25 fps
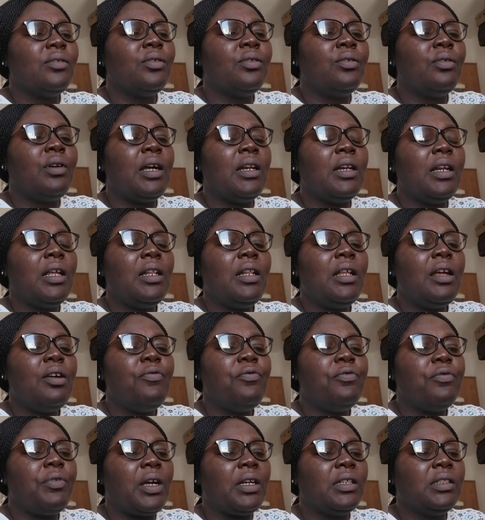or another
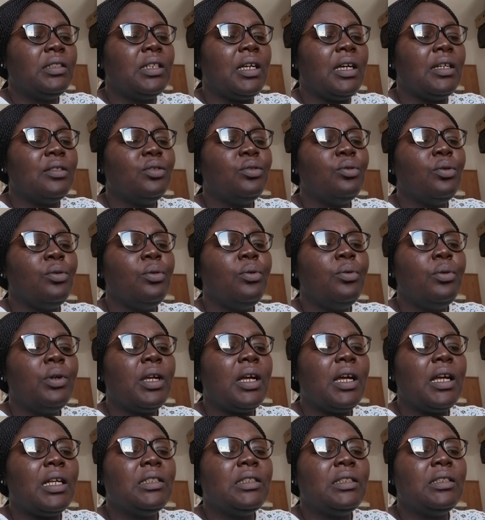factor to
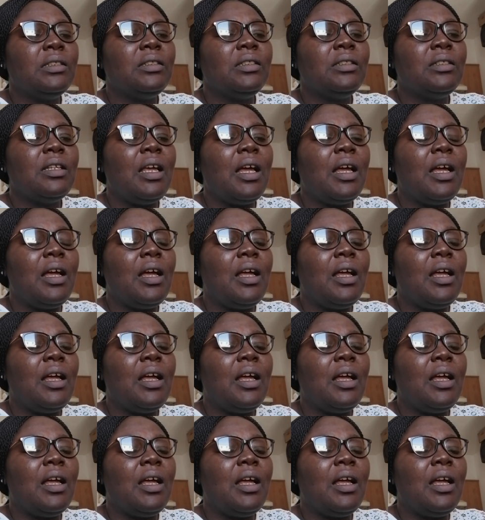look at is